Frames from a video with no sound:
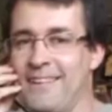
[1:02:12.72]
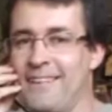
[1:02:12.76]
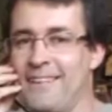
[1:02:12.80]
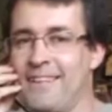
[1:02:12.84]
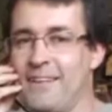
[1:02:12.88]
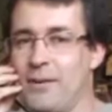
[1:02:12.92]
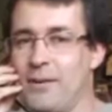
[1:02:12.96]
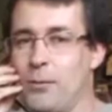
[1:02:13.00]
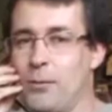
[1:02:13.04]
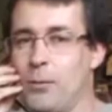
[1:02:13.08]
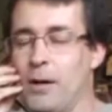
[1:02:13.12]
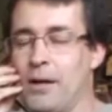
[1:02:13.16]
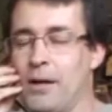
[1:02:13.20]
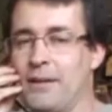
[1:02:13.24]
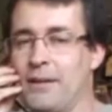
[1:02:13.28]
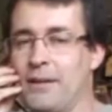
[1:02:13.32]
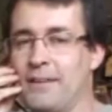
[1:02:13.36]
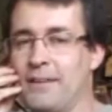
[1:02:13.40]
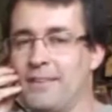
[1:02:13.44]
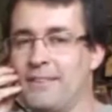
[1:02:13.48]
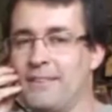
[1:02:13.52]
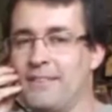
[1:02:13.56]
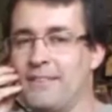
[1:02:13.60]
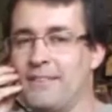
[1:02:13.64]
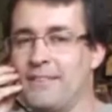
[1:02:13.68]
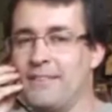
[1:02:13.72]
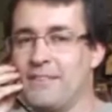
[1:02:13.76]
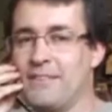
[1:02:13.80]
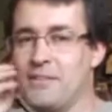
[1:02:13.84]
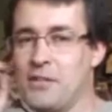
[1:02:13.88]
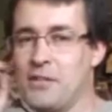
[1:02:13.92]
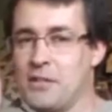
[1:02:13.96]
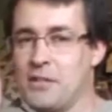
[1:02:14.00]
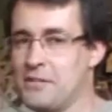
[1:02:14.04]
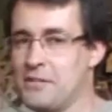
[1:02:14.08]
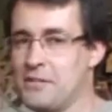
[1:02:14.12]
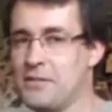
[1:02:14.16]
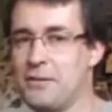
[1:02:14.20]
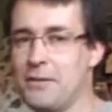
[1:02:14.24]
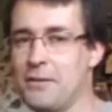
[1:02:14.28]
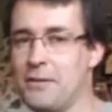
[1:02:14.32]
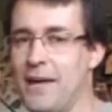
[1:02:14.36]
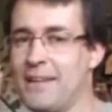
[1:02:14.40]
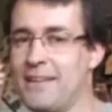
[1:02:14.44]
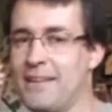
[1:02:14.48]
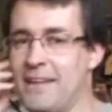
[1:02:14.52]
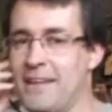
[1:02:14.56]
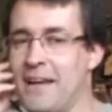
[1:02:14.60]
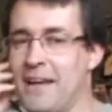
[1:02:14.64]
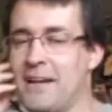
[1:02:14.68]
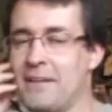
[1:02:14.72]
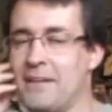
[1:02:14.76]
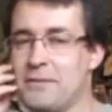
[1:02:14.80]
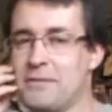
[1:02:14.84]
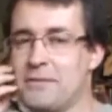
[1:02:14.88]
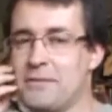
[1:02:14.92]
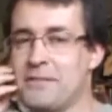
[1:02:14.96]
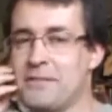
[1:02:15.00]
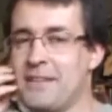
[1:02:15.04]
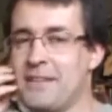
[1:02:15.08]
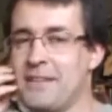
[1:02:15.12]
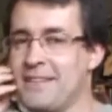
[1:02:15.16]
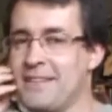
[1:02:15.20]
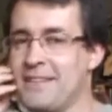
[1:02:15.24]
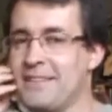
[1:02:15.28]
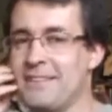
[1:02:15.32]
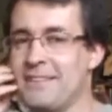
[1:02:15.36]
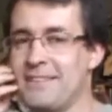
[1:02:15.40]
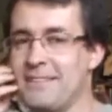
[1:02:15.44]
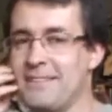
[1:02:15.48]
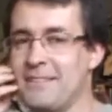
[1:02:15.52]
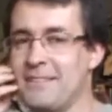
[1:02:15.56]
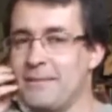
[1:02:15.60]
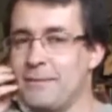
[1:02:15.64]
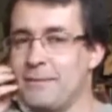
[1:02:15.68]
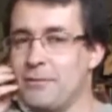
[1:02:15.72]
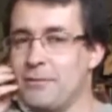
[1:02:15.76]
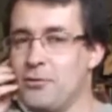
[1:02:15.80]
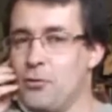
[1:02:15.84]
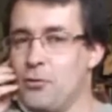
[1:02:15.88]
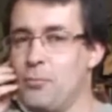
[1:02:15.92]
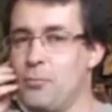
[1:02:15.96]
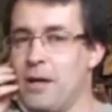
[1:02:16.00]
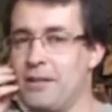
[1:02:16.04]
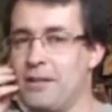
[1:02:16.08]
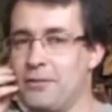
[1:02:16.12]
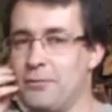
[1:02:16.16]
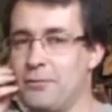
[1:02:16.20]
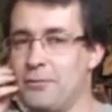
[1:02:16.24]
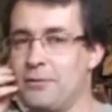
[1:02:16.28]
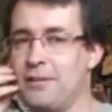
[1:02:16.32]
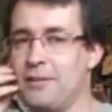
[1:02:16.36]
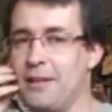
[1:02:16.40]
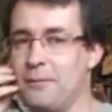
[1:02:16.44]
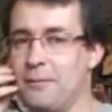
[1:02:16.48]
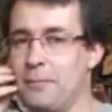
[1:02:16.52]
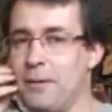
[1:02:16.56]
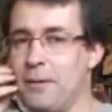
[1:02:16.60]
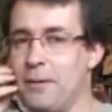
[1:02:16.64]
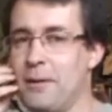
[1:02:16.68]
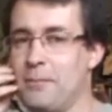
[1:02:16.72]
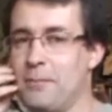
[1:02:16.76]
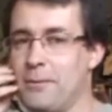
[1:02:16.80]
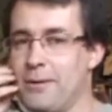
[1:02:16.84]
one, just to get there to see this Tuamatu sandpiper.